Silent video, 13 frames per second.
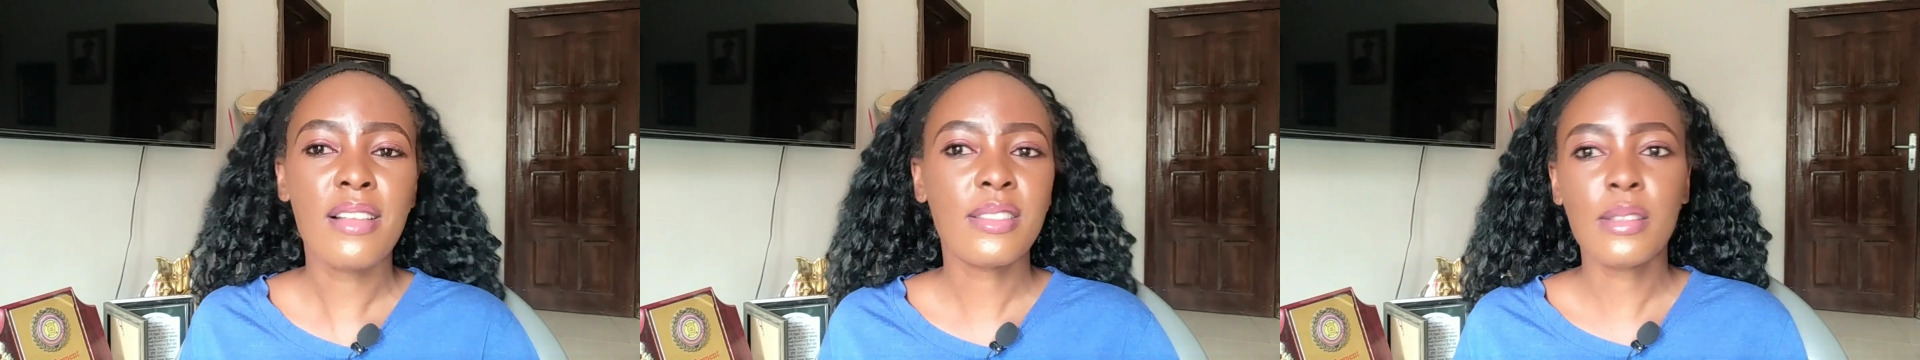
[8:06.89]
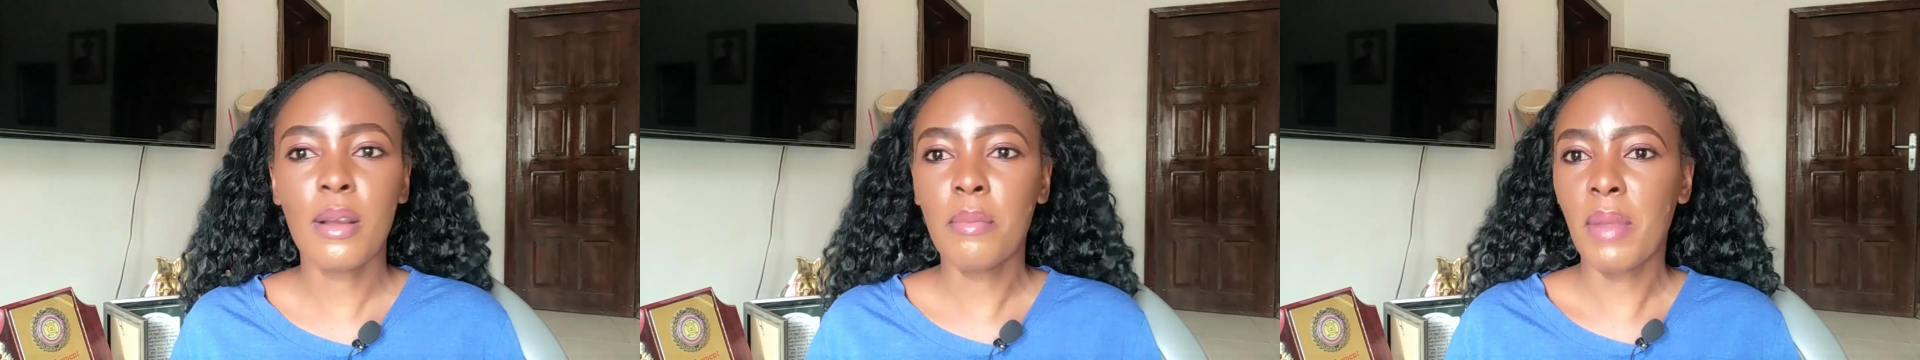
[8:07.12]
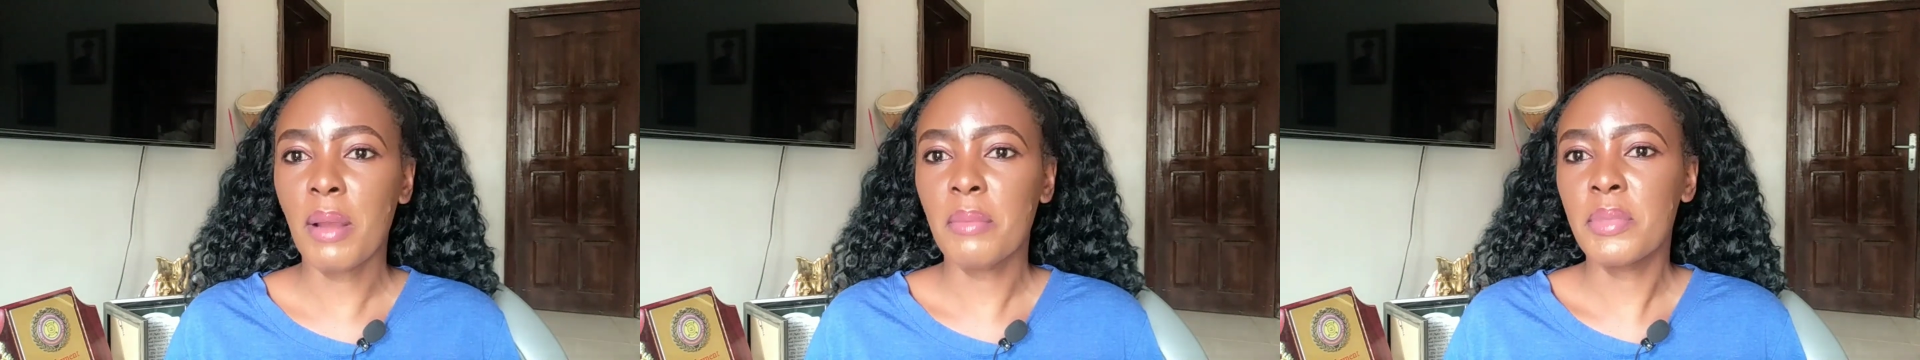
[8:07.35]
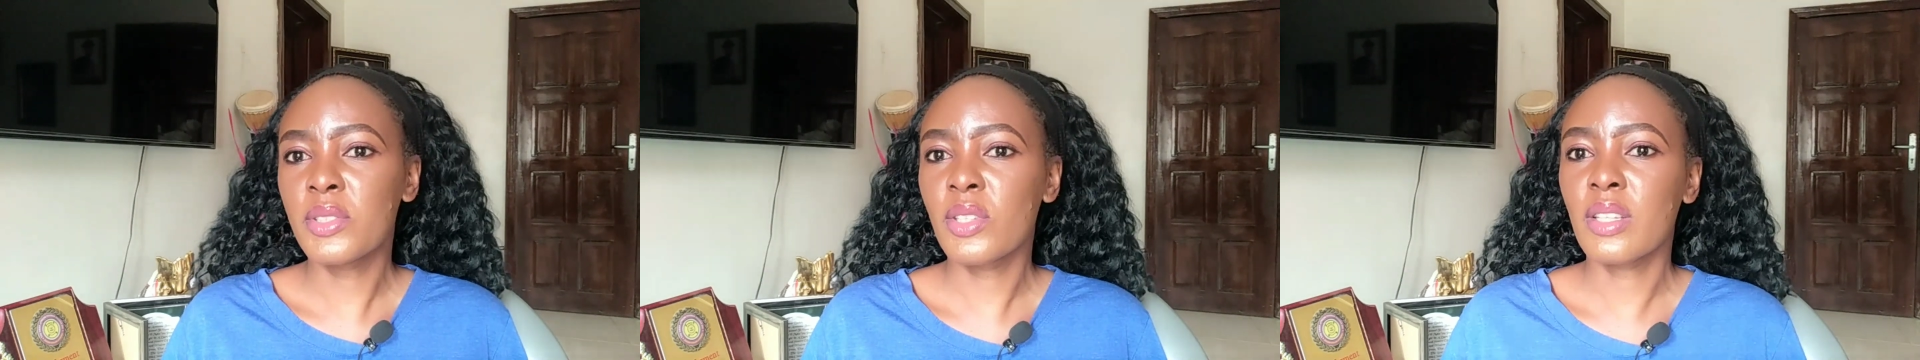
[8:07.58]
Some
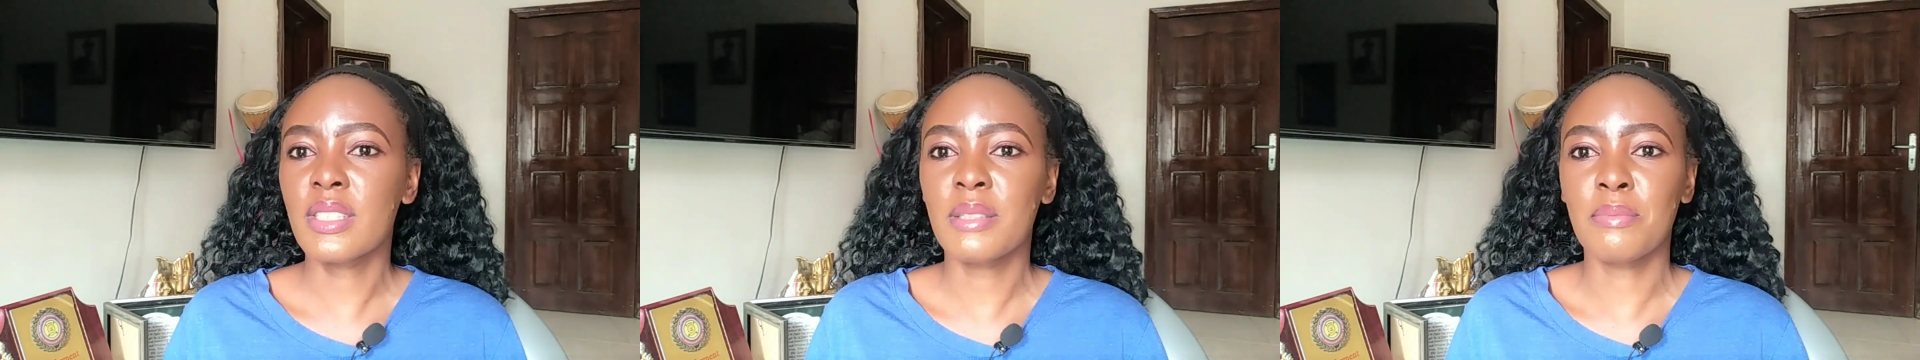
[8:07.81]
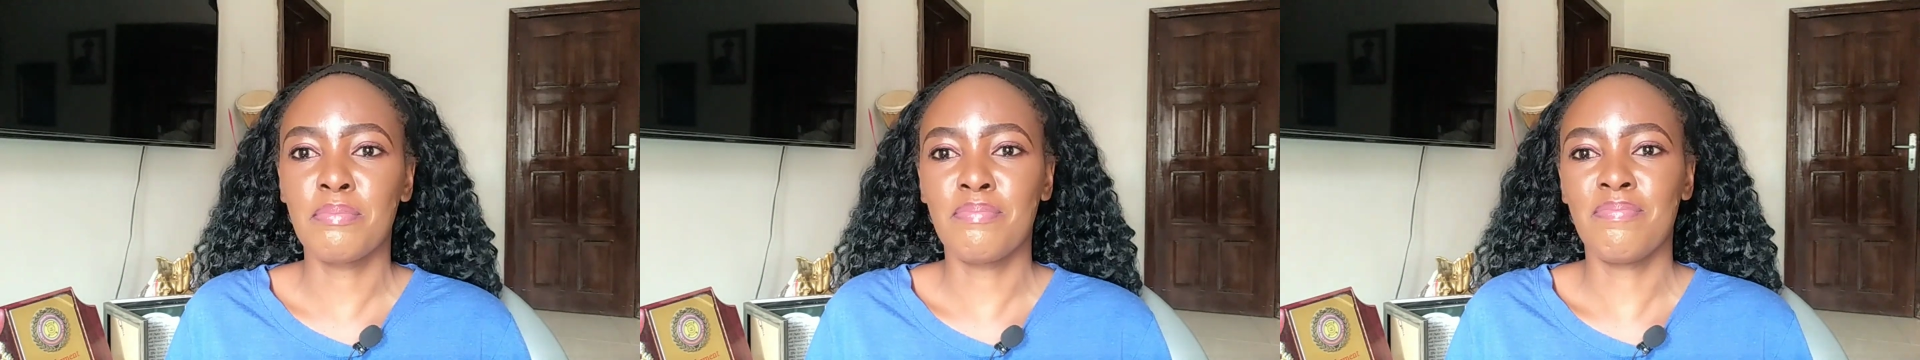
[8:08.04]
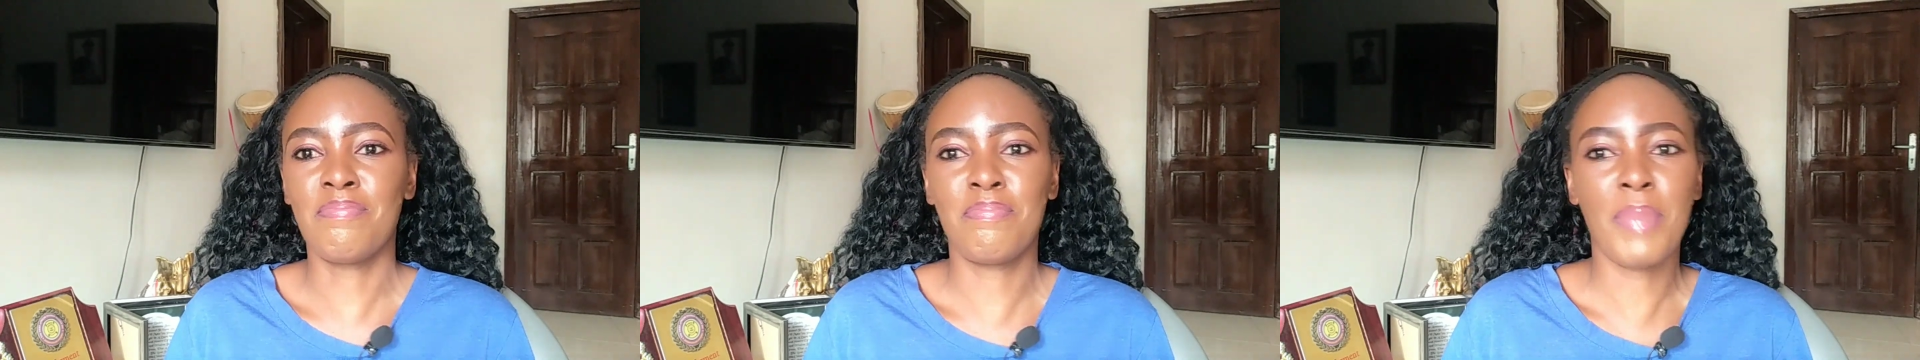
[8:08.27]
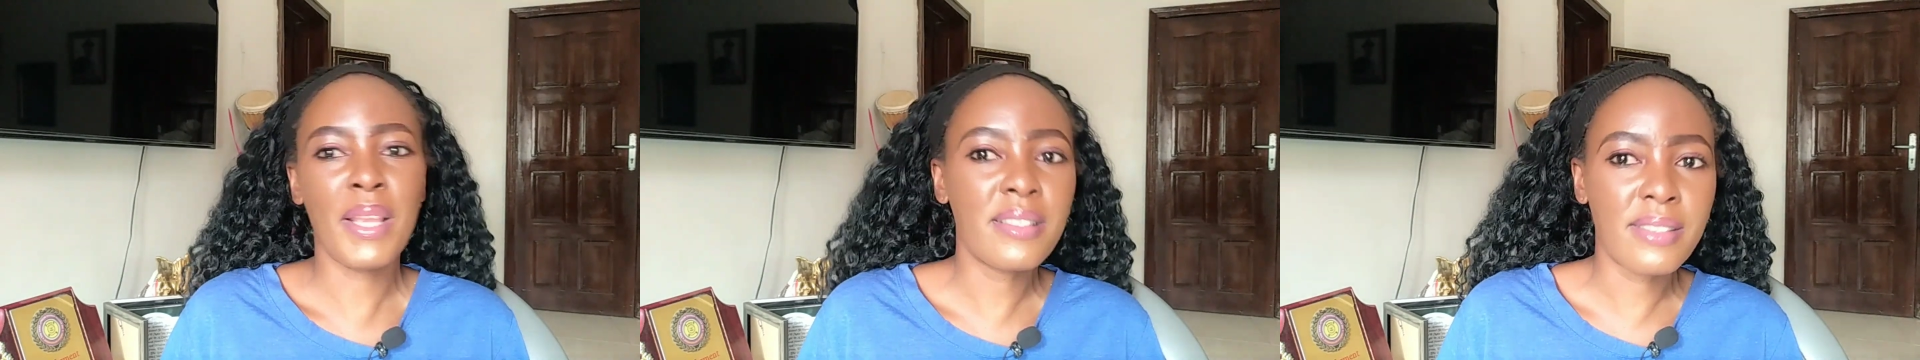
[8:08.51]
might be just
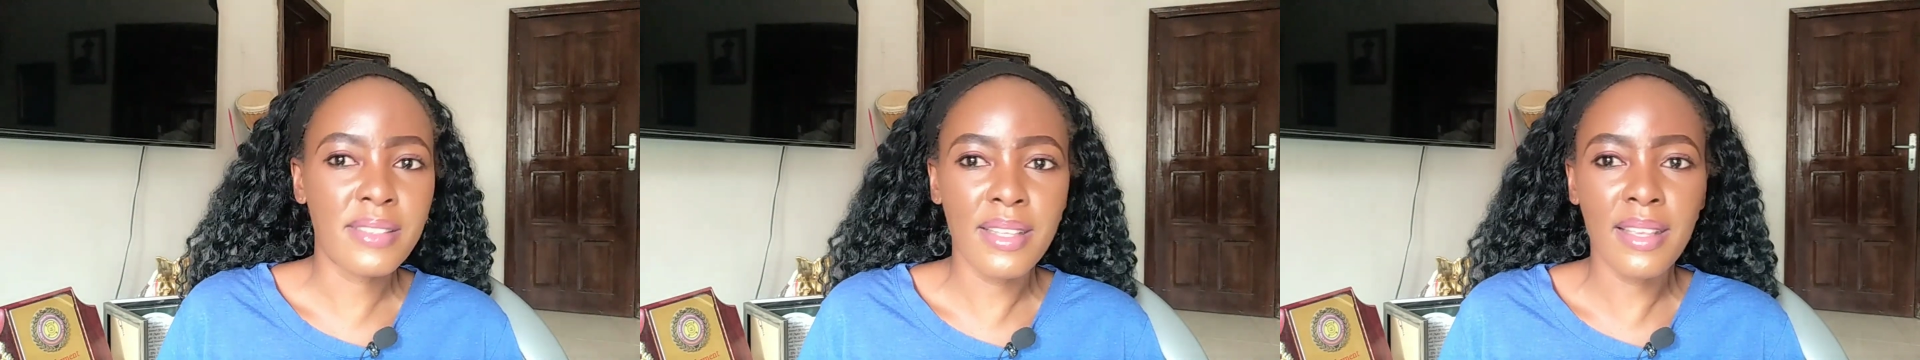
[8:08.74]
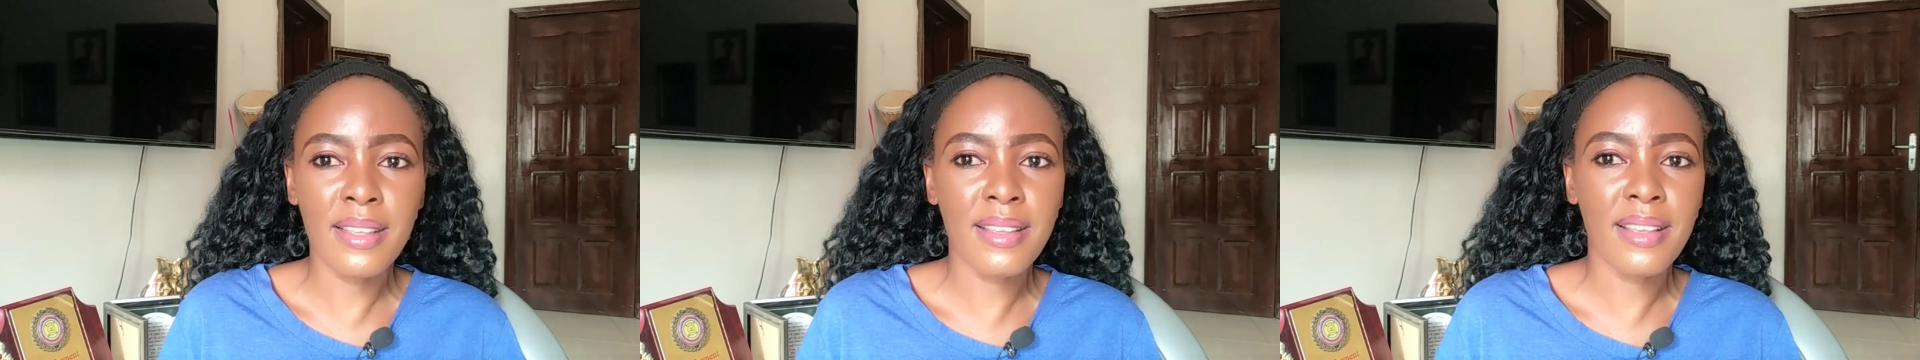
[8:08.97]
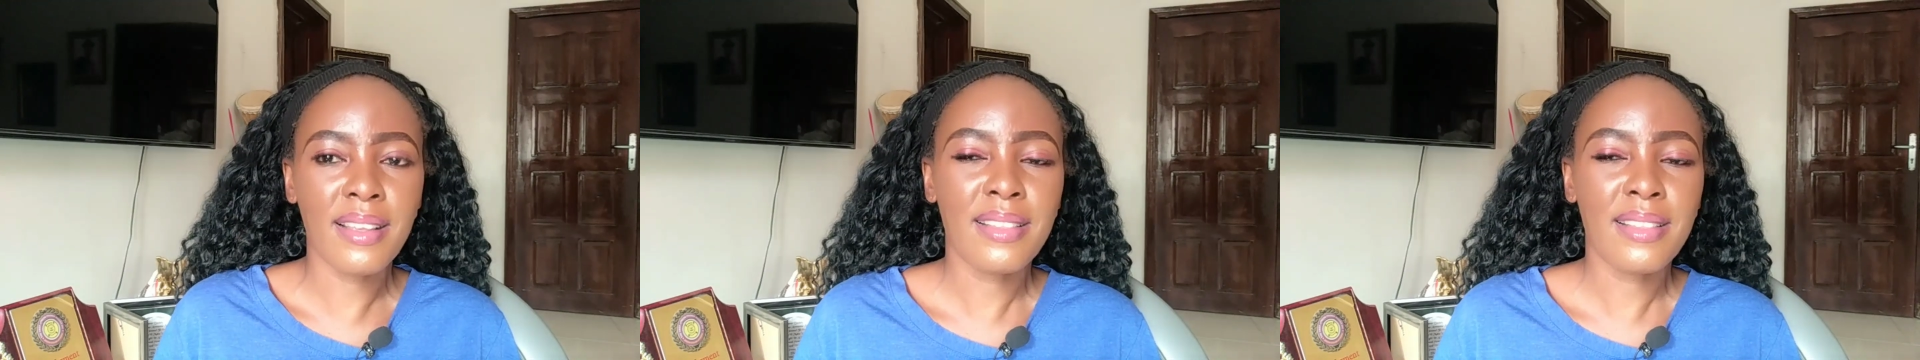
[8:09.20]
basic